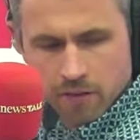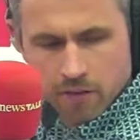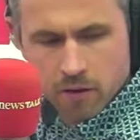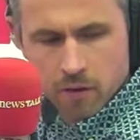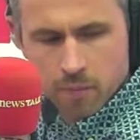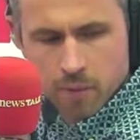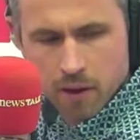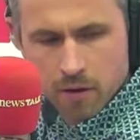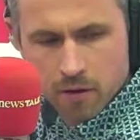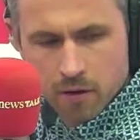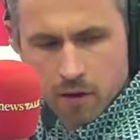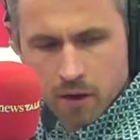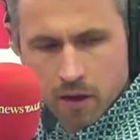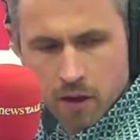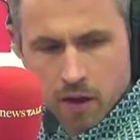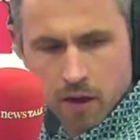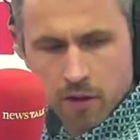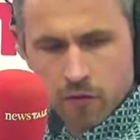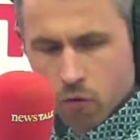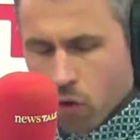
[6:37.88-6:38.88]
you about
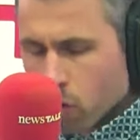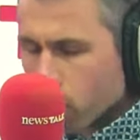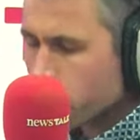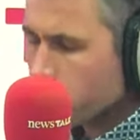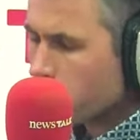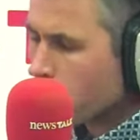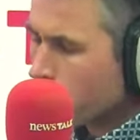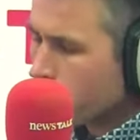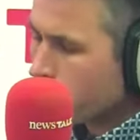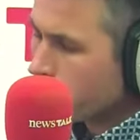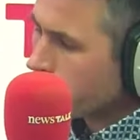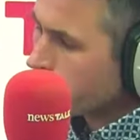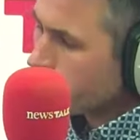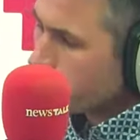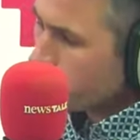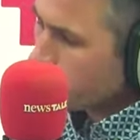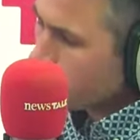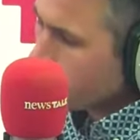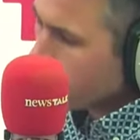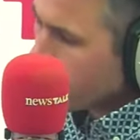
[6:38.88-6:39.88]
a story we covered on
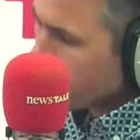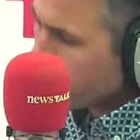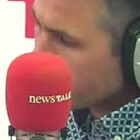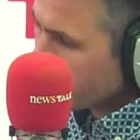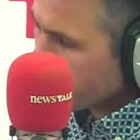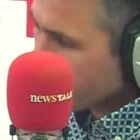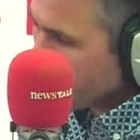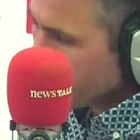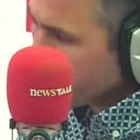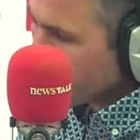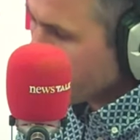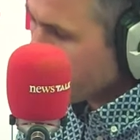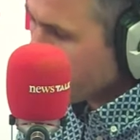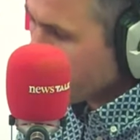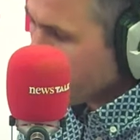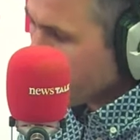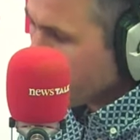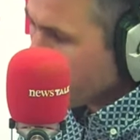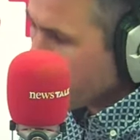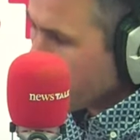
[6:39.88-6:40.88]
this show yesterday?
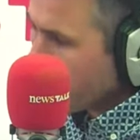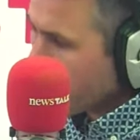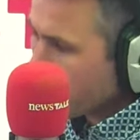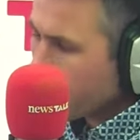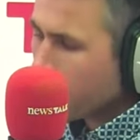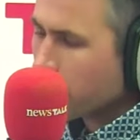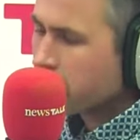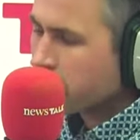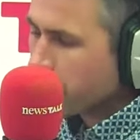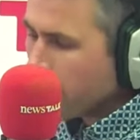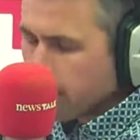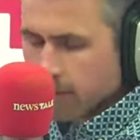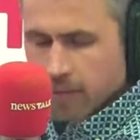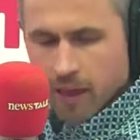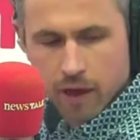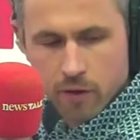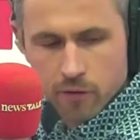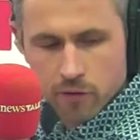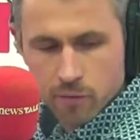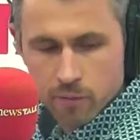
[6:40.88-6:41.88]
About
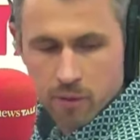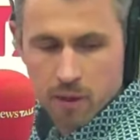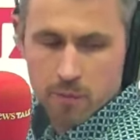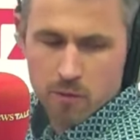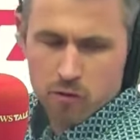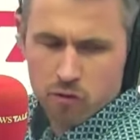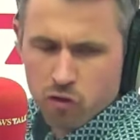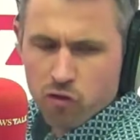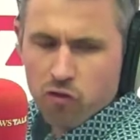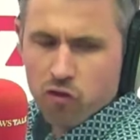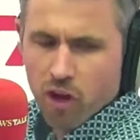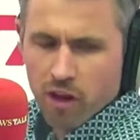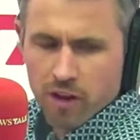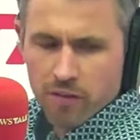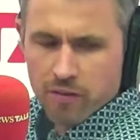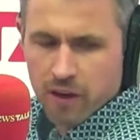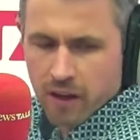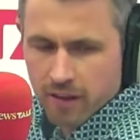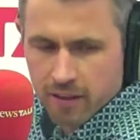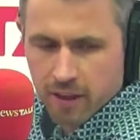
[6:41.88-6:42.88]
10,000 people, just shy
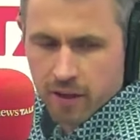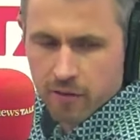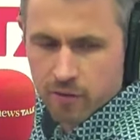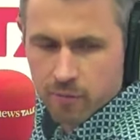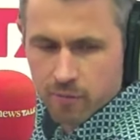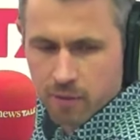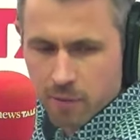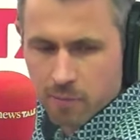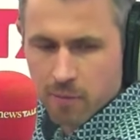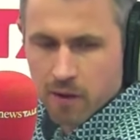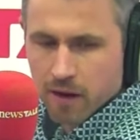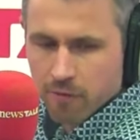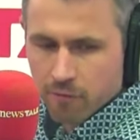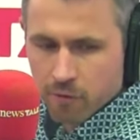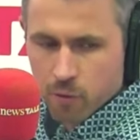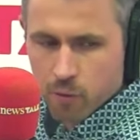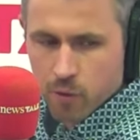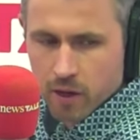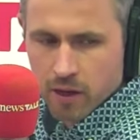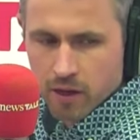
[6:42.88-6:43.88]
of 10,000 people
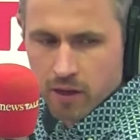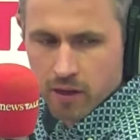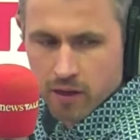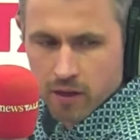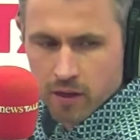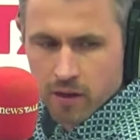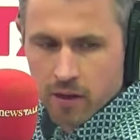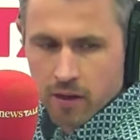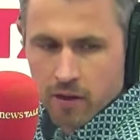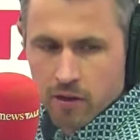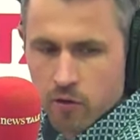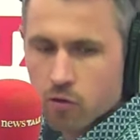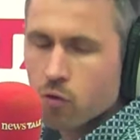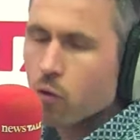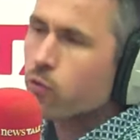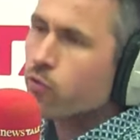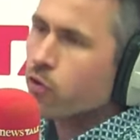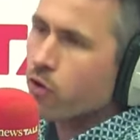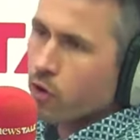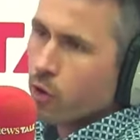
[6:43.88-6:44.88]
every week,
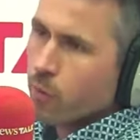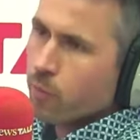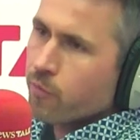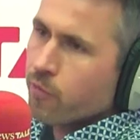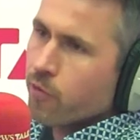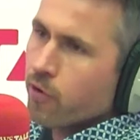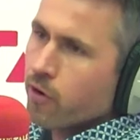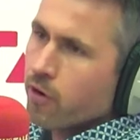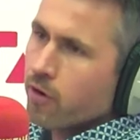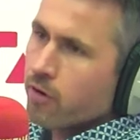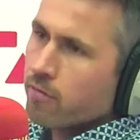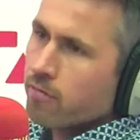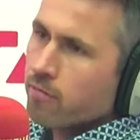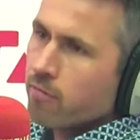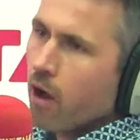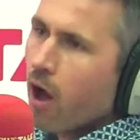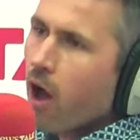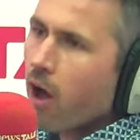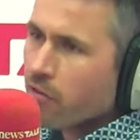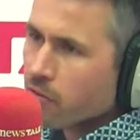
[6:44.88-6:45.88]
don't turn up for
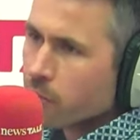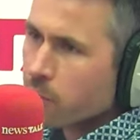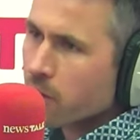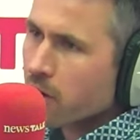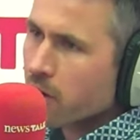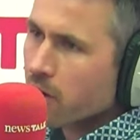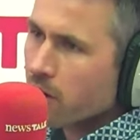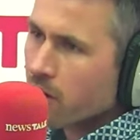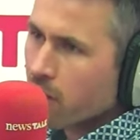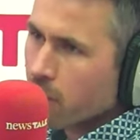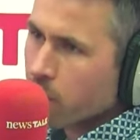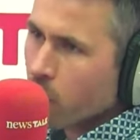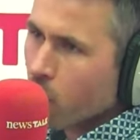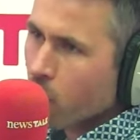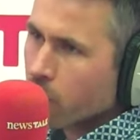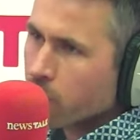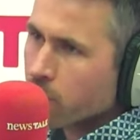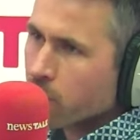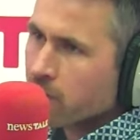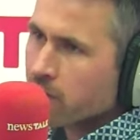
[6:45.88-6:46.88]
hospital
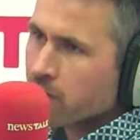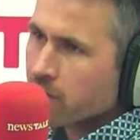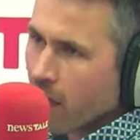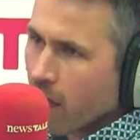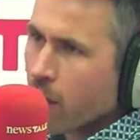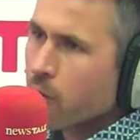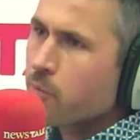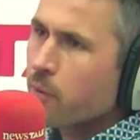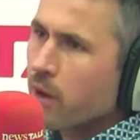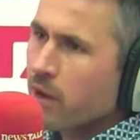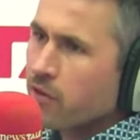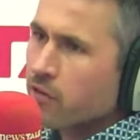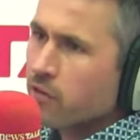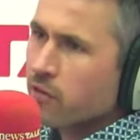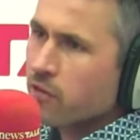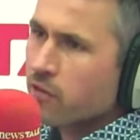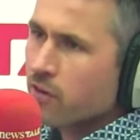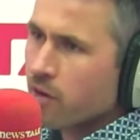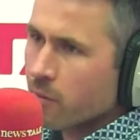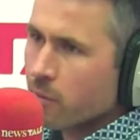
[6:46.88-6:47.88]
appointments,
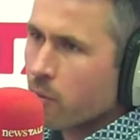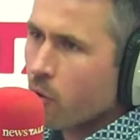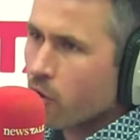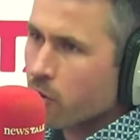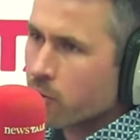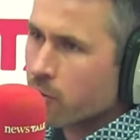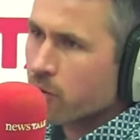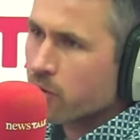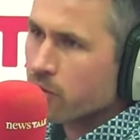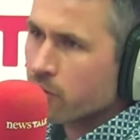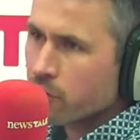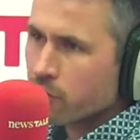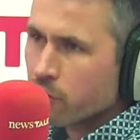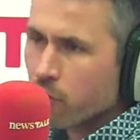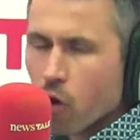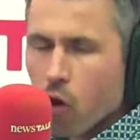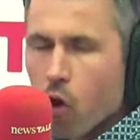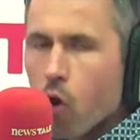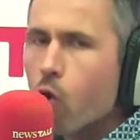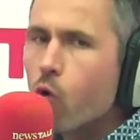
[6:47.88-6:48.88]
outpatient appointments,
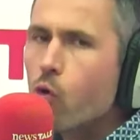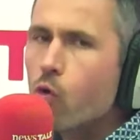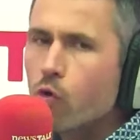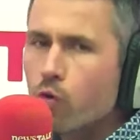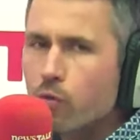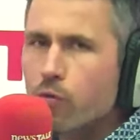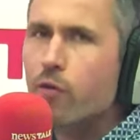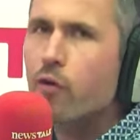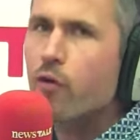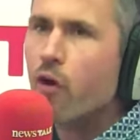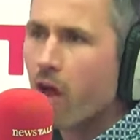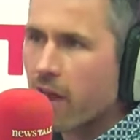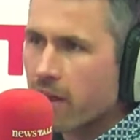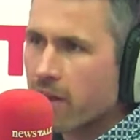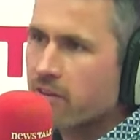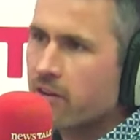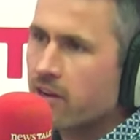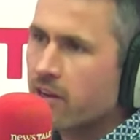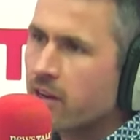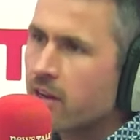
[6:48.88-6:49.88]
for a whole
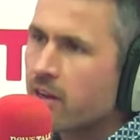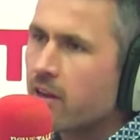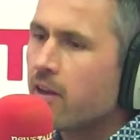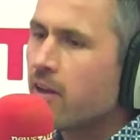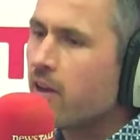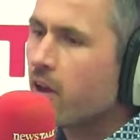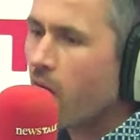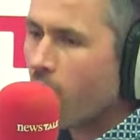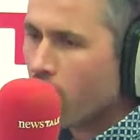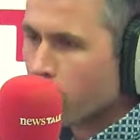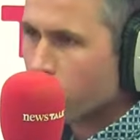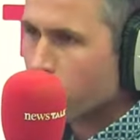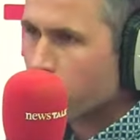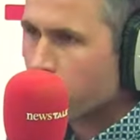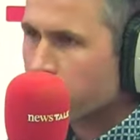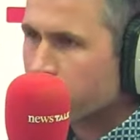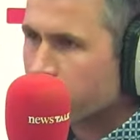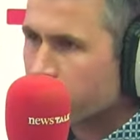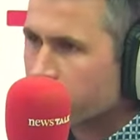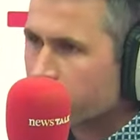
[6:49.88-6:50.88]
variety of
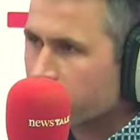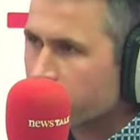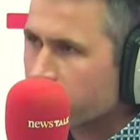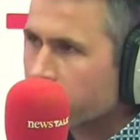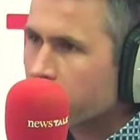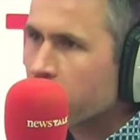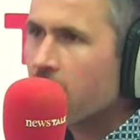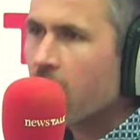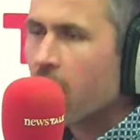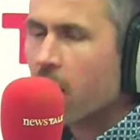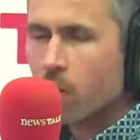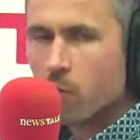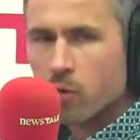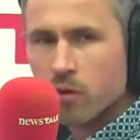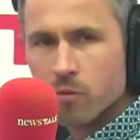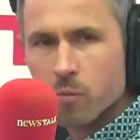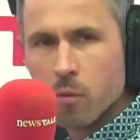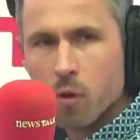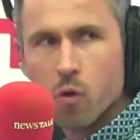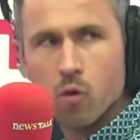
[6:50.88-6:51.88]
reasons. And we
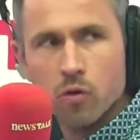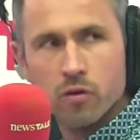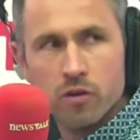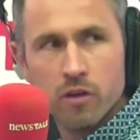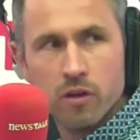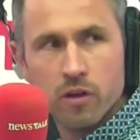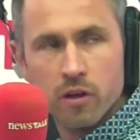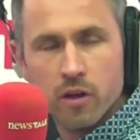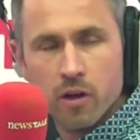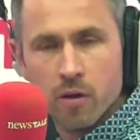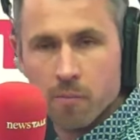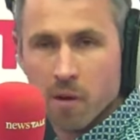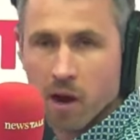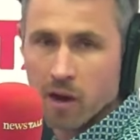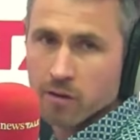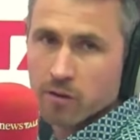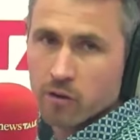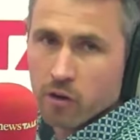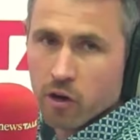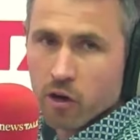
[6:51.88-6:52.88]
spoke to
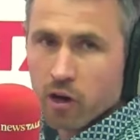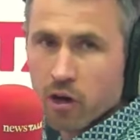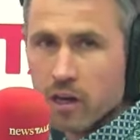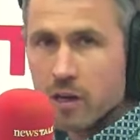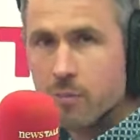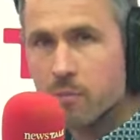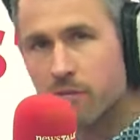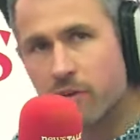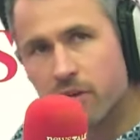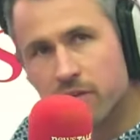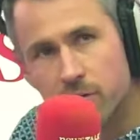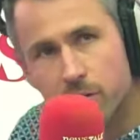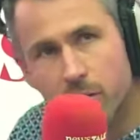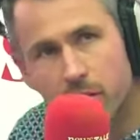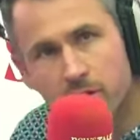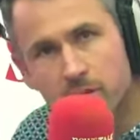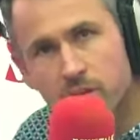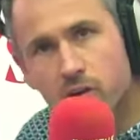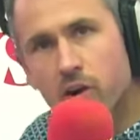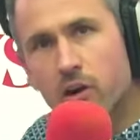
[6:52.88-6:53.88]
Martin Curley, Professor
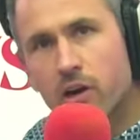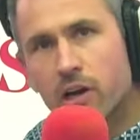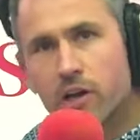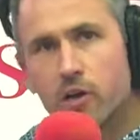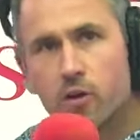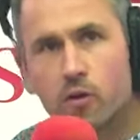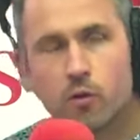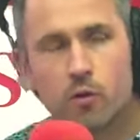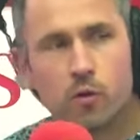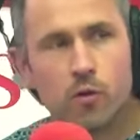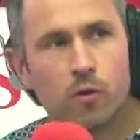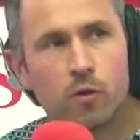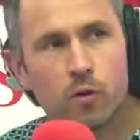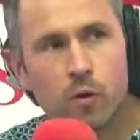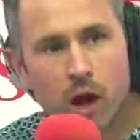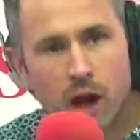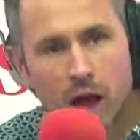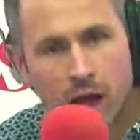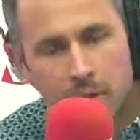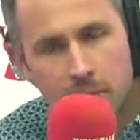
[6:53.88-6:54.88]
Martin Curley,
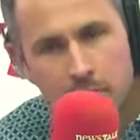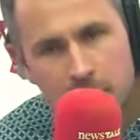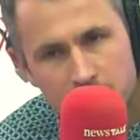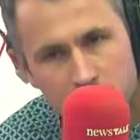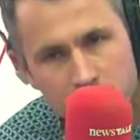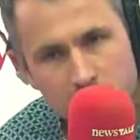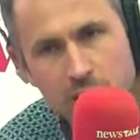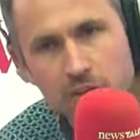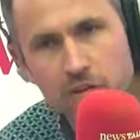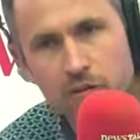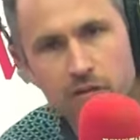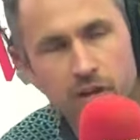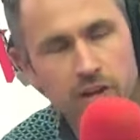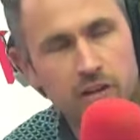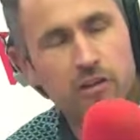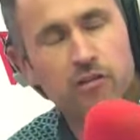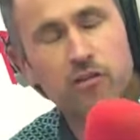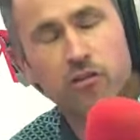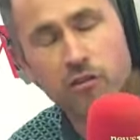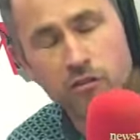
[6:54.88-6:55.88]
who had been in charge of
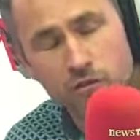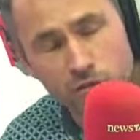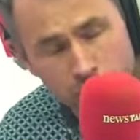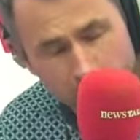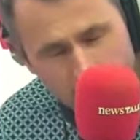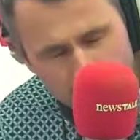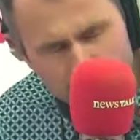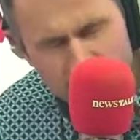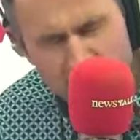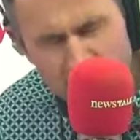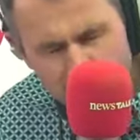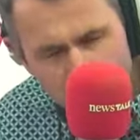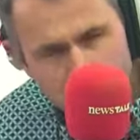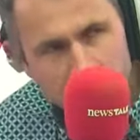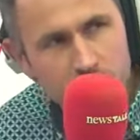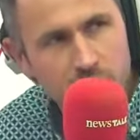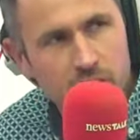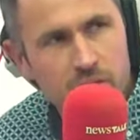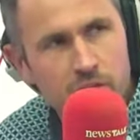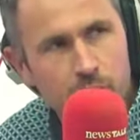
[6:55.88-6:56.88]

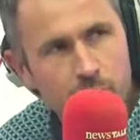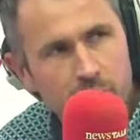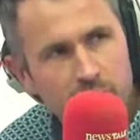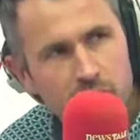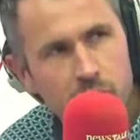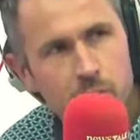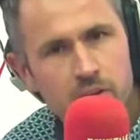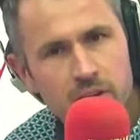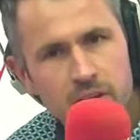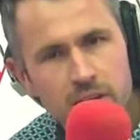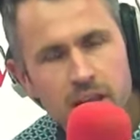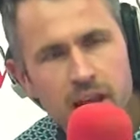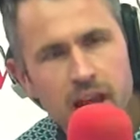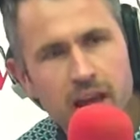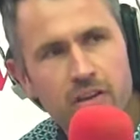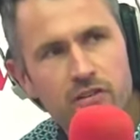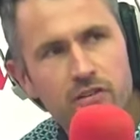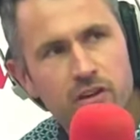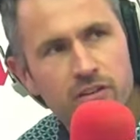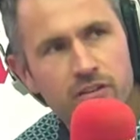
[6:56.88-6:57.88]
digital transformation within the
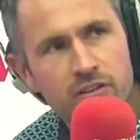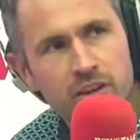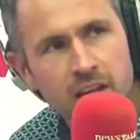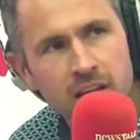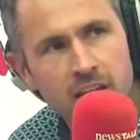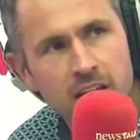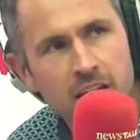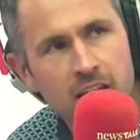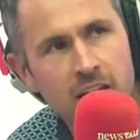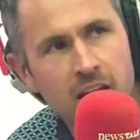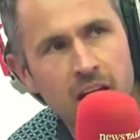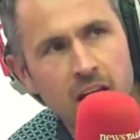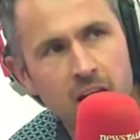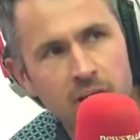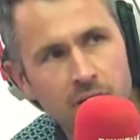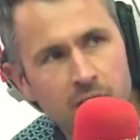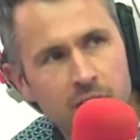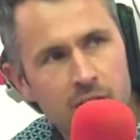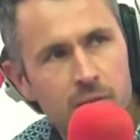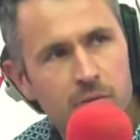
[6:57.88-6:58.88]
HSE
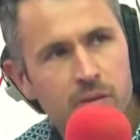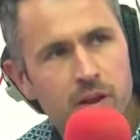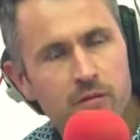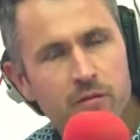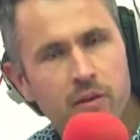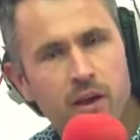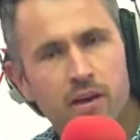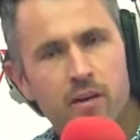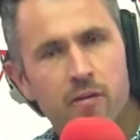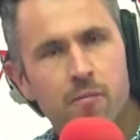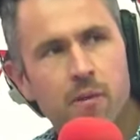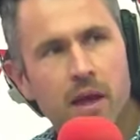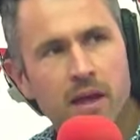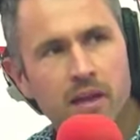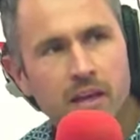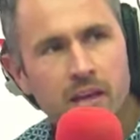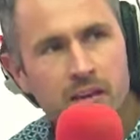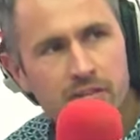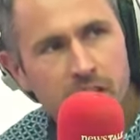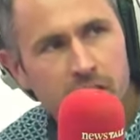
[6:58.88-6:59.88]
and found himself kind of
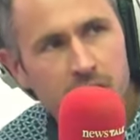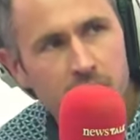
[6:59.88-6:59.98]
banging his head